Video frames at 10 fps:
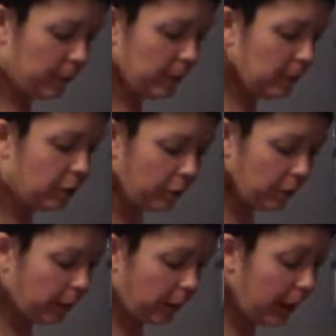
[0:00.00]
So the
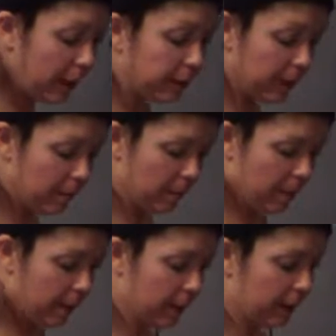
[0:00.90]
last time I made
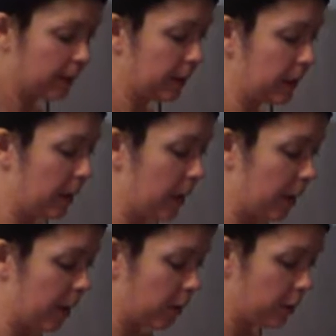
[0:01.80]
this, I
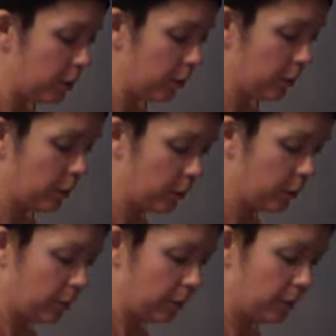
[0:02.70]

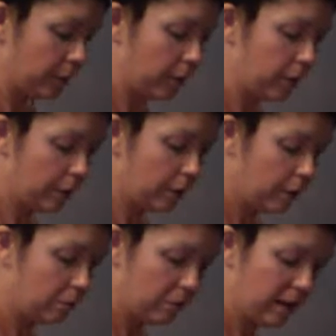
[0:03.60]
used
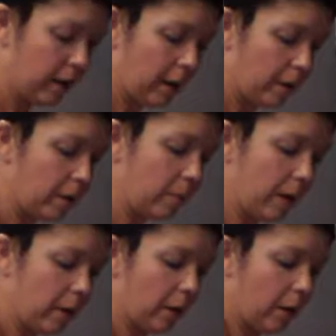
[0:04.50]
like onion powder,
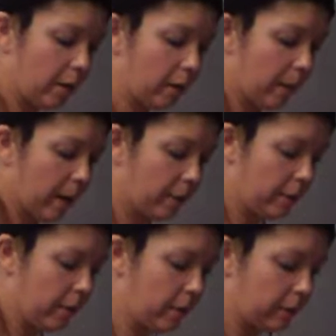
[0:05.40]
garlic
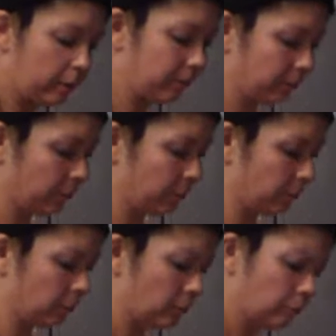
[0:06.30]
powder,
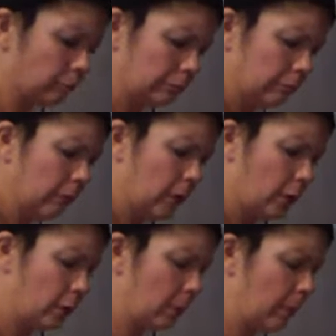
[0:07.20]

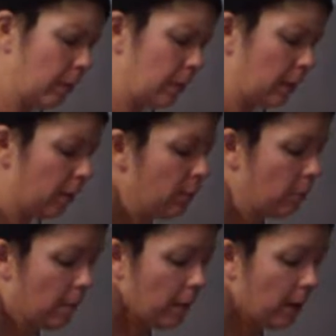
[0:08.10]
cumin. I don't even
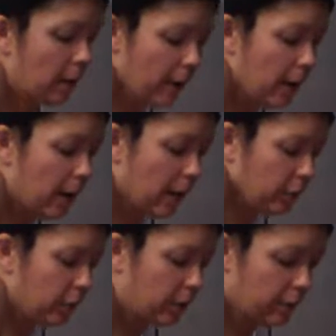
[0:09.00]
remember. Anyway,
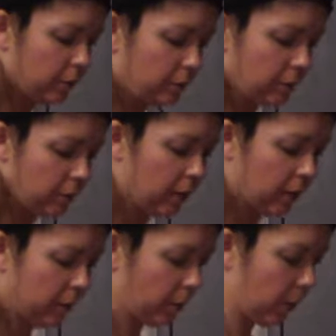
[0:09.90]
just
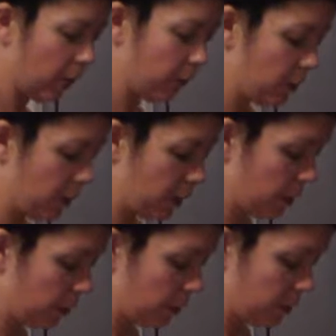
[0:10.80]
whatever you want to use.